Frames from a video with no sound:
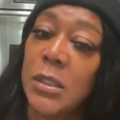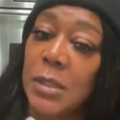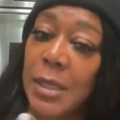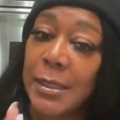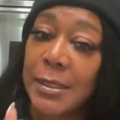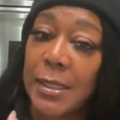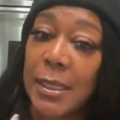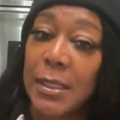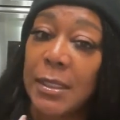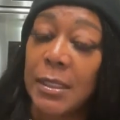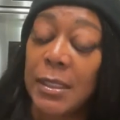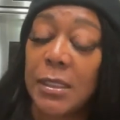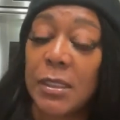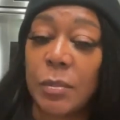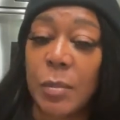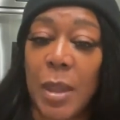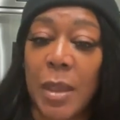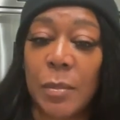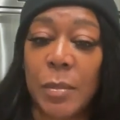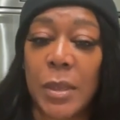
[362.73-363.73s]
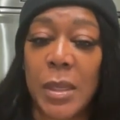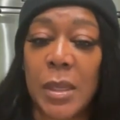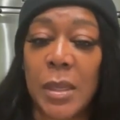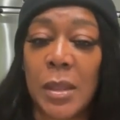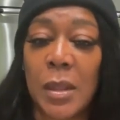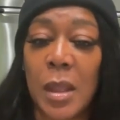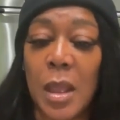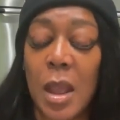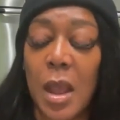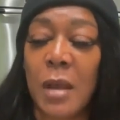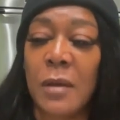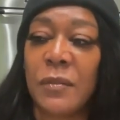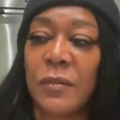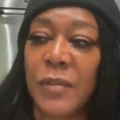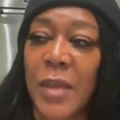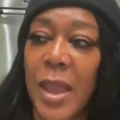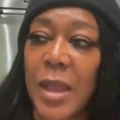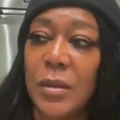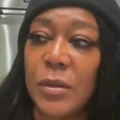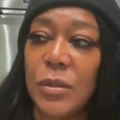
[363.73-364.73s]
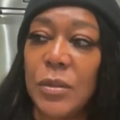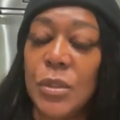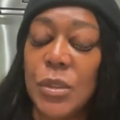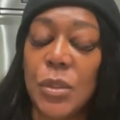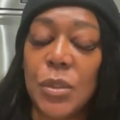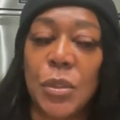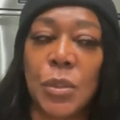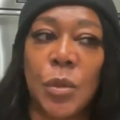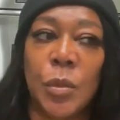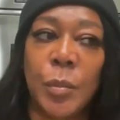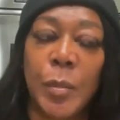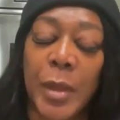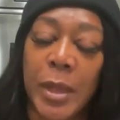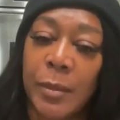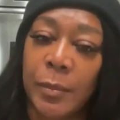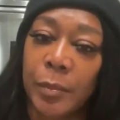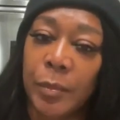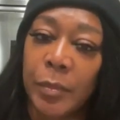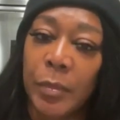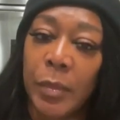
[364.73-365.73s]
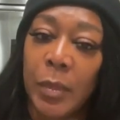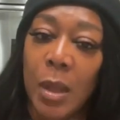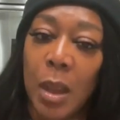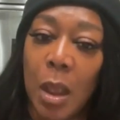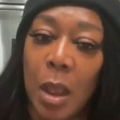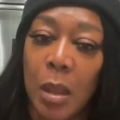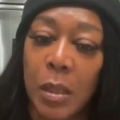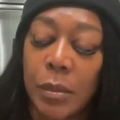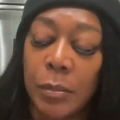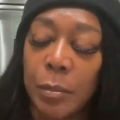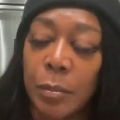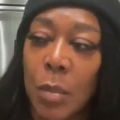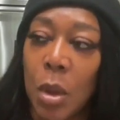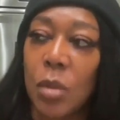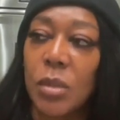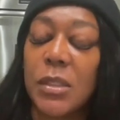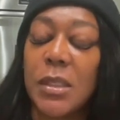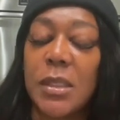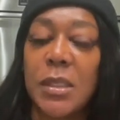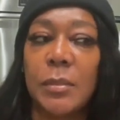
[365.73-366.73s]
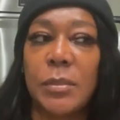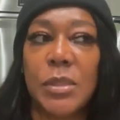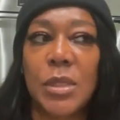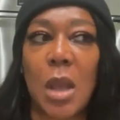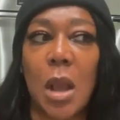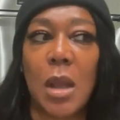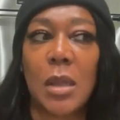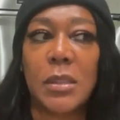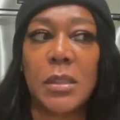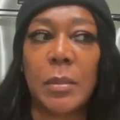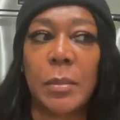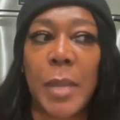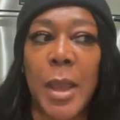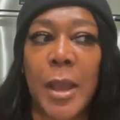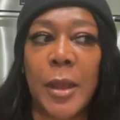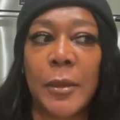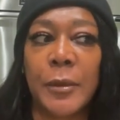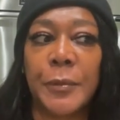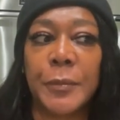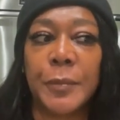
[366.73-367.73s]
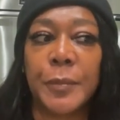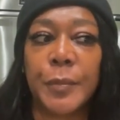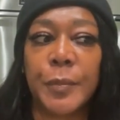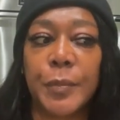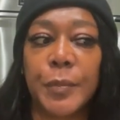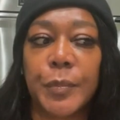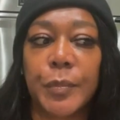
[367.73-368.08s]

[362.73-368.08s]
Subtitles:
So I said, this may be of value to you, but most of them talked about